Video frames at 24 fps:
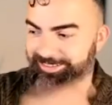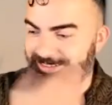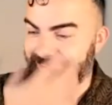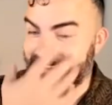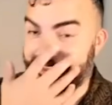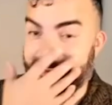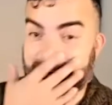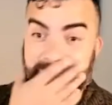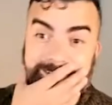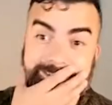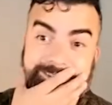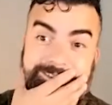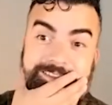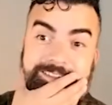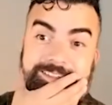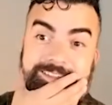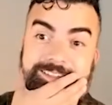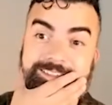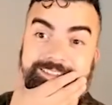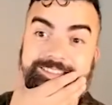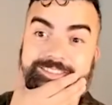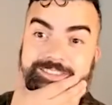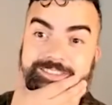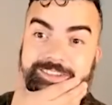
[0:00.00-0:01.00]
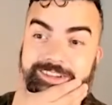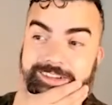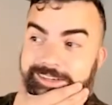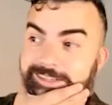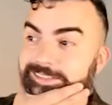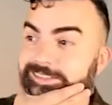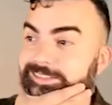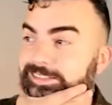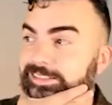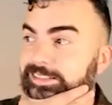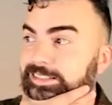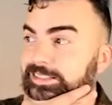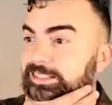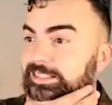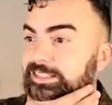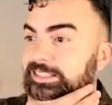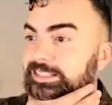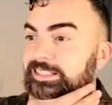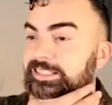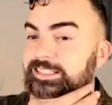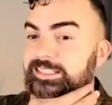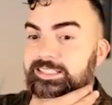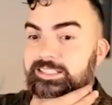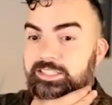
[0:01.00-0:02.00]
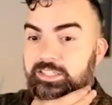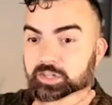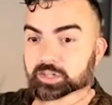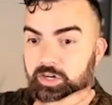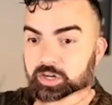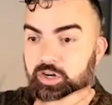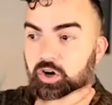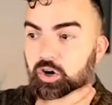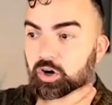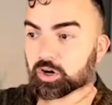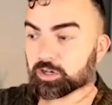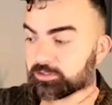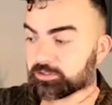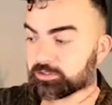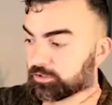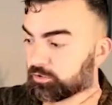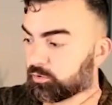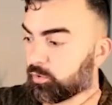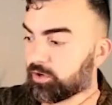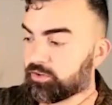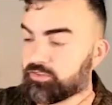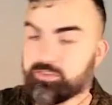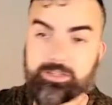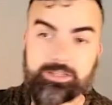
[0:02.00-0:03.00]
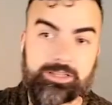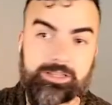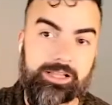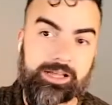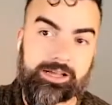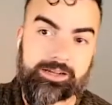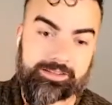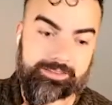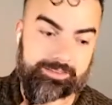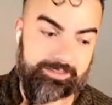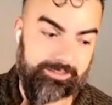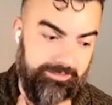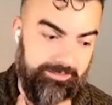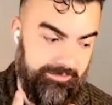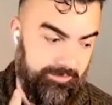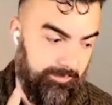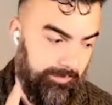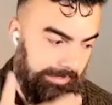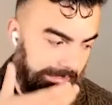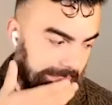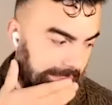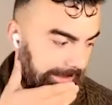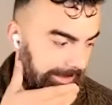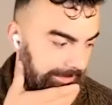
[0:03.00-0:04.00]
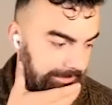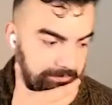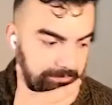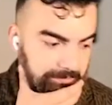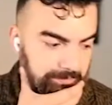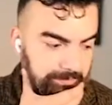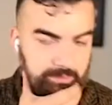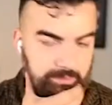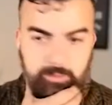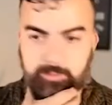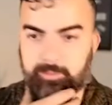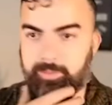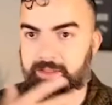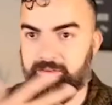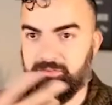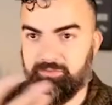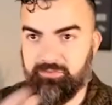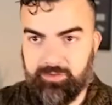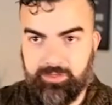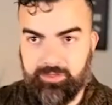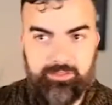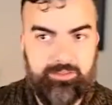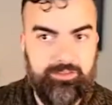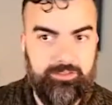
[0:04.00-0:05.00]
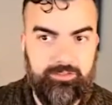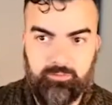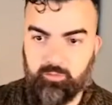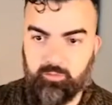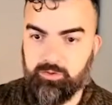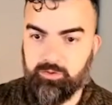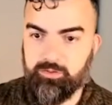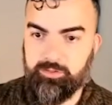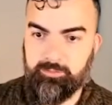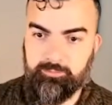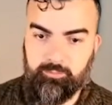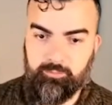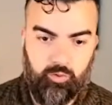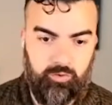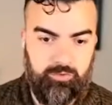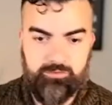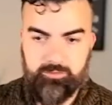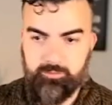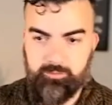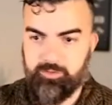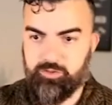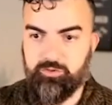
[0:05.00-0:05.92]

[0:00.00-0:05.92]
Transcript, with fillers: that was it sucked. You know, it called to question a lot of things in my life. You know, my faith is really important to me.